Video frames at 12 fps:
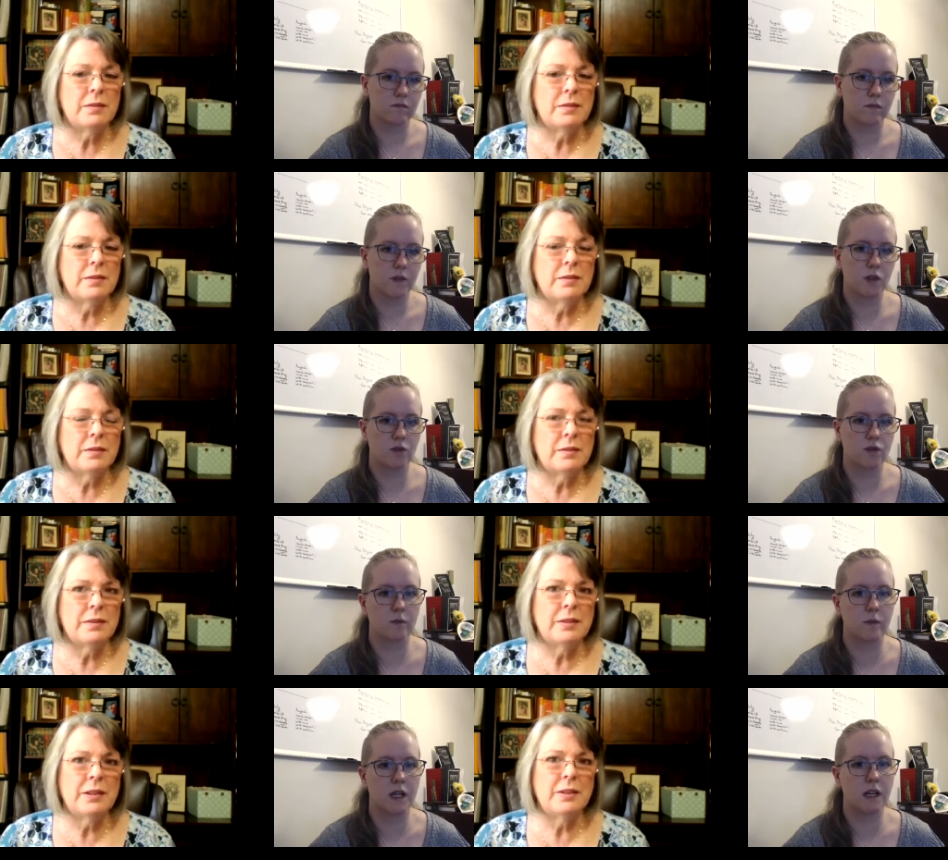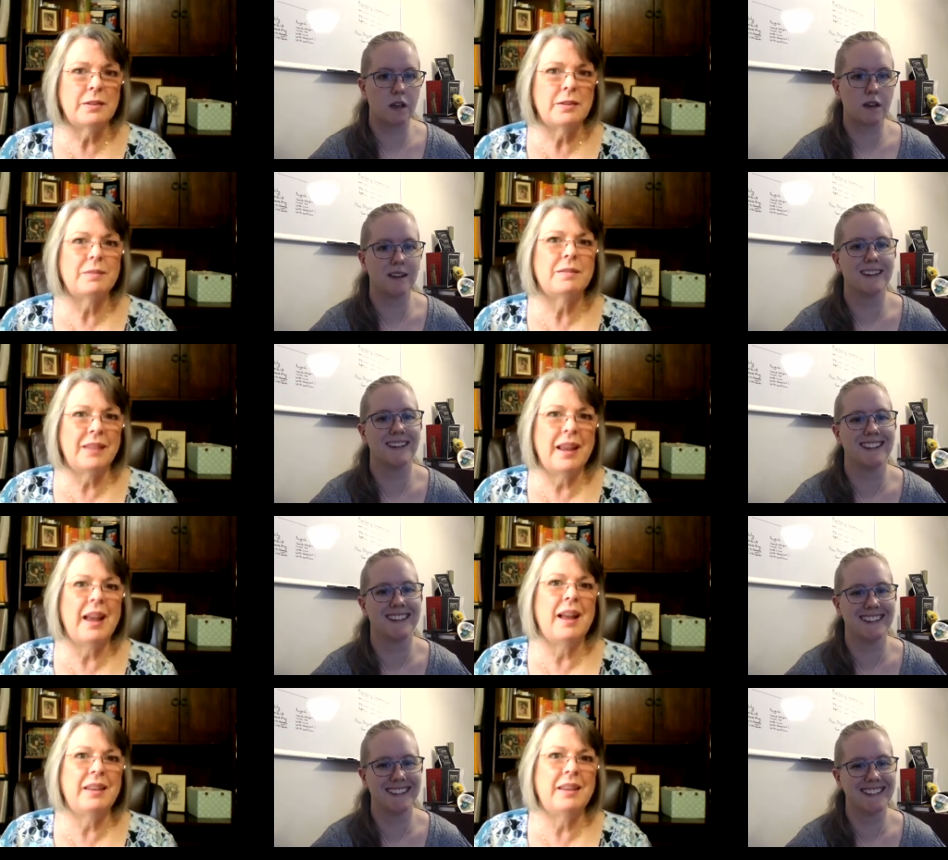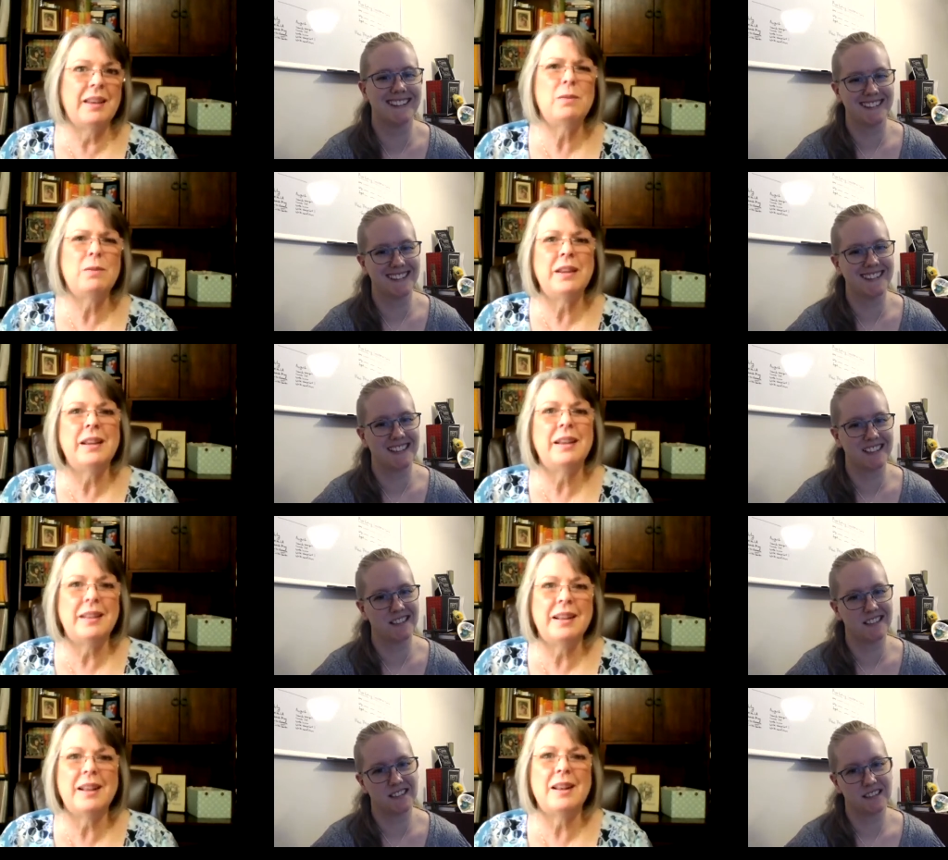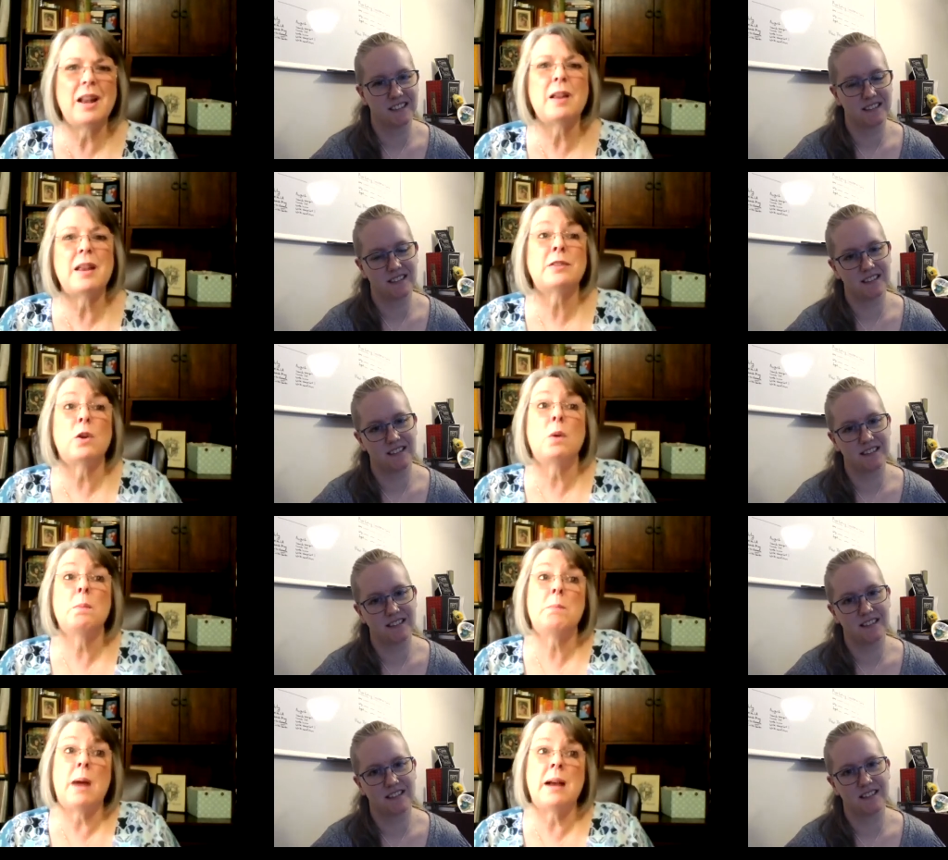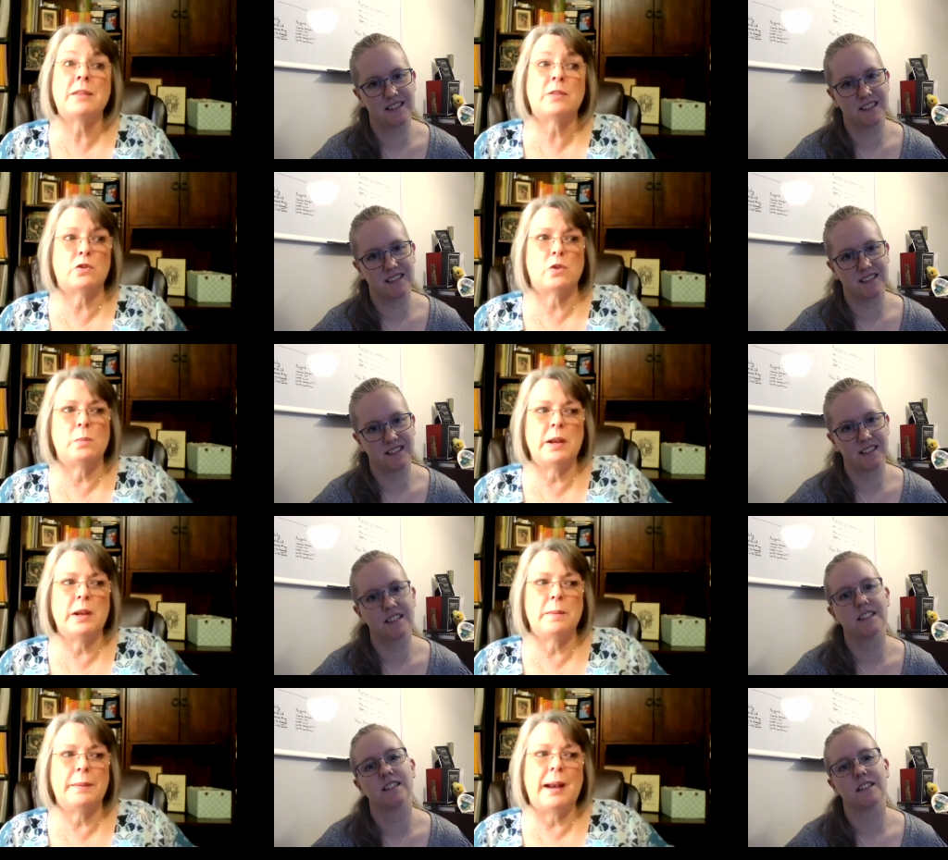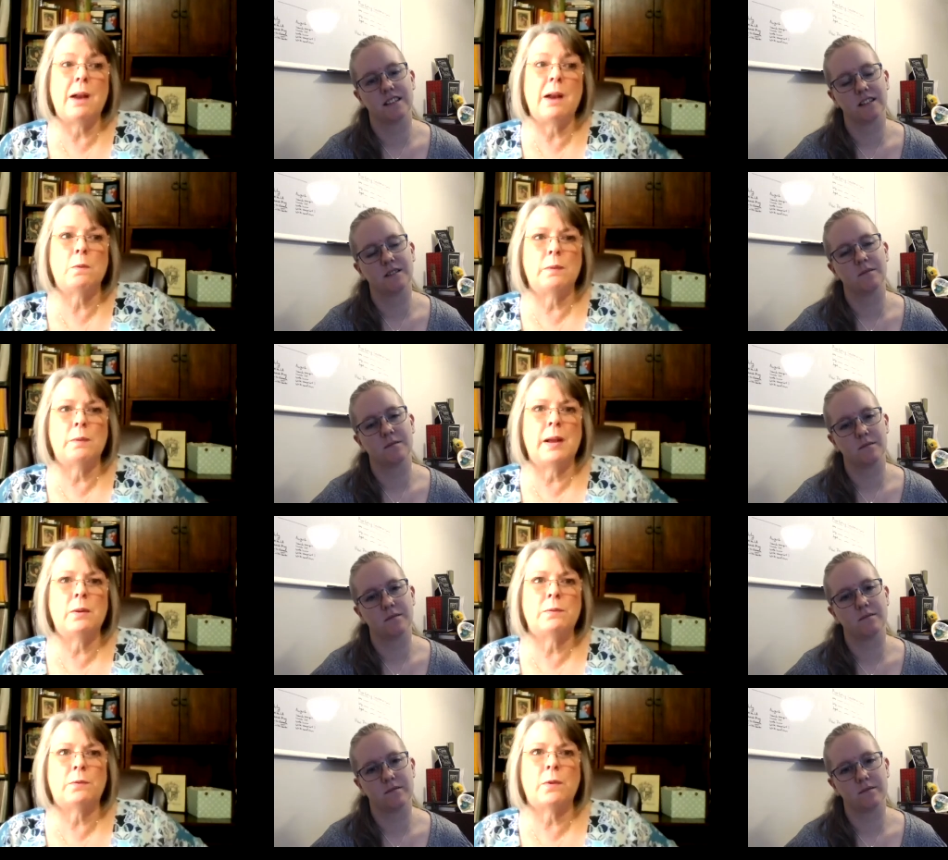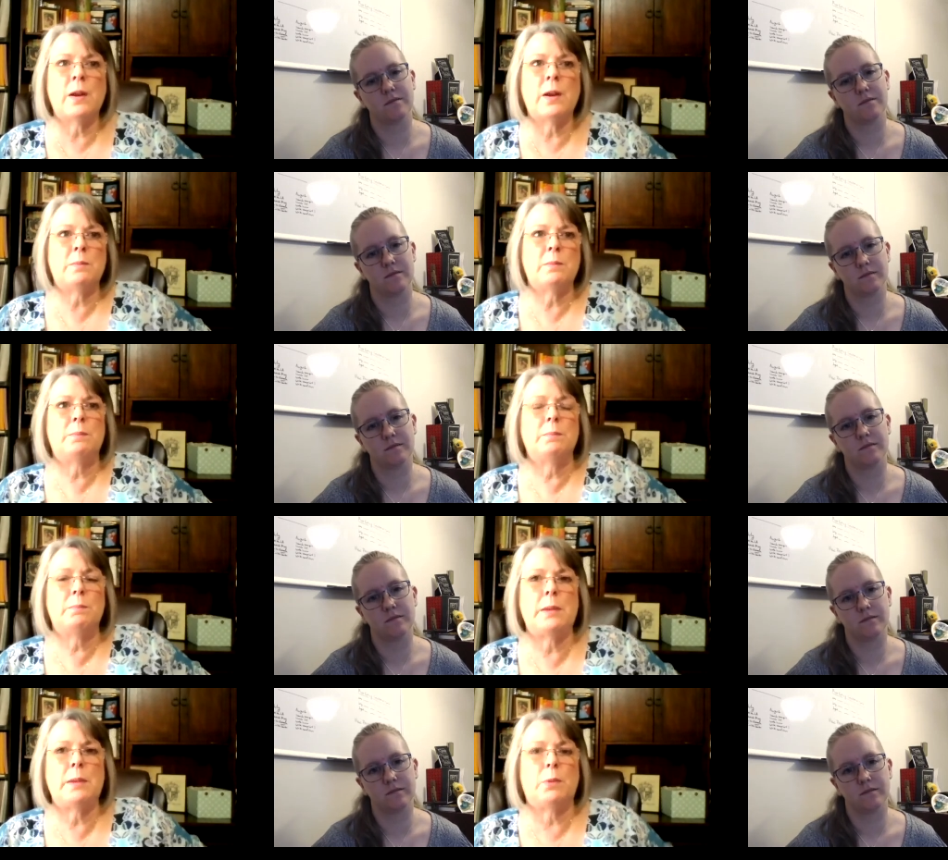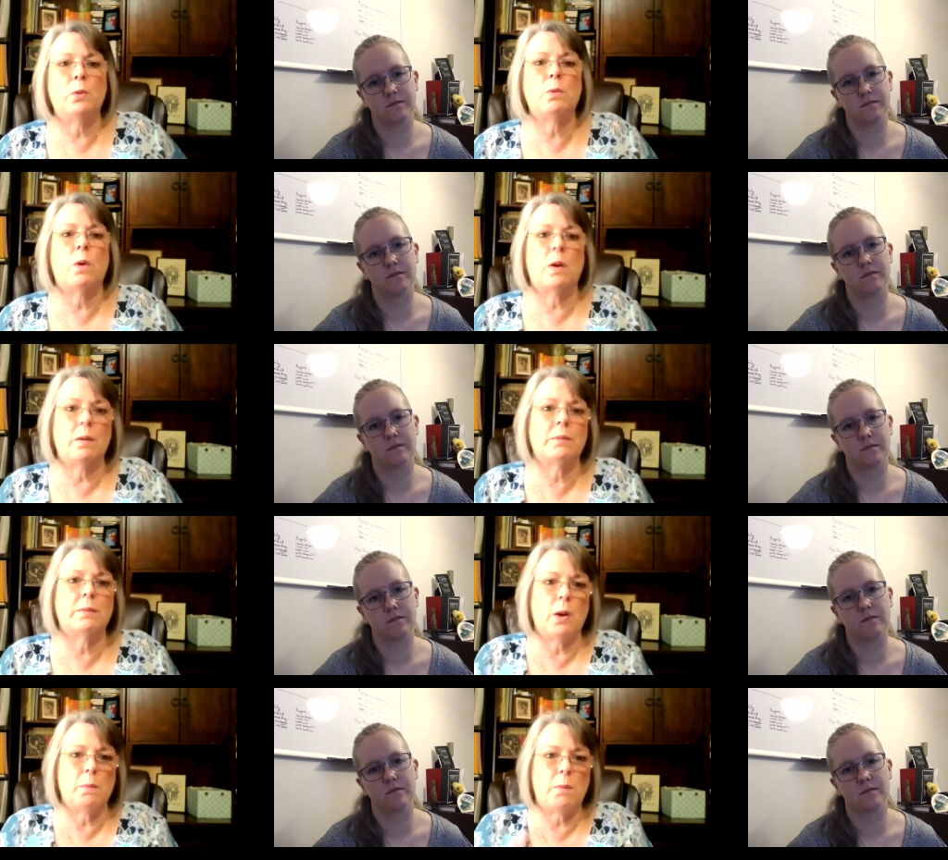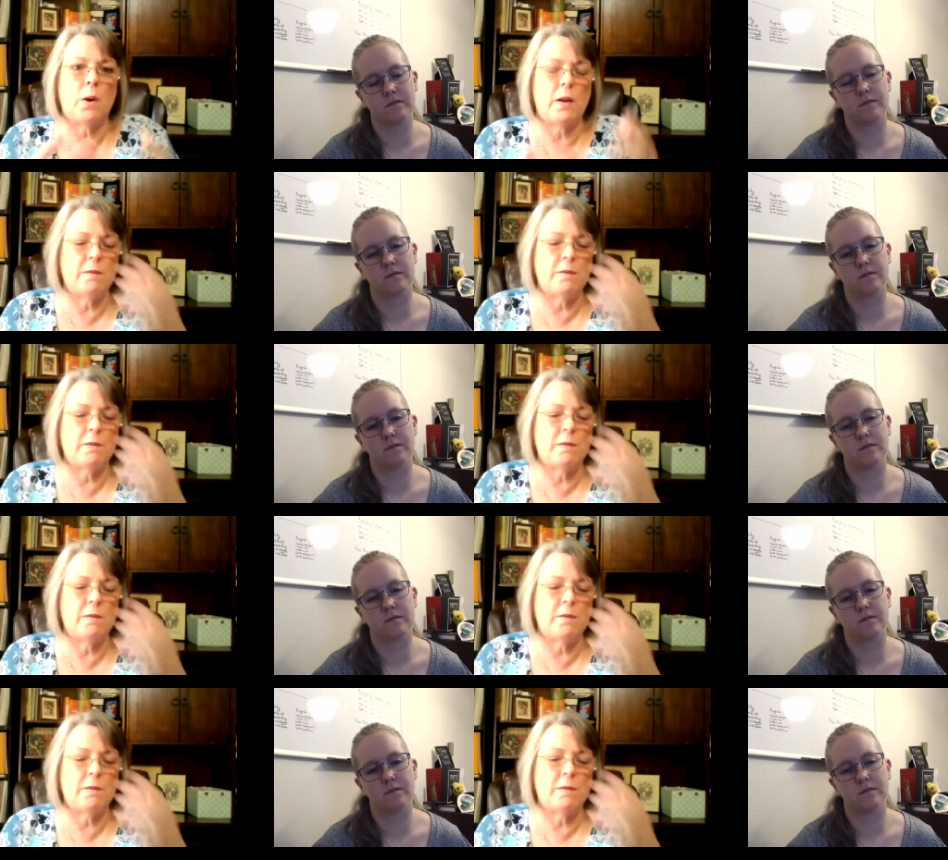Speaker 1: social media.
Speaker 2: Yeah, well, yeah, it's on my social media, but I don't friend people who aren't, you know, part of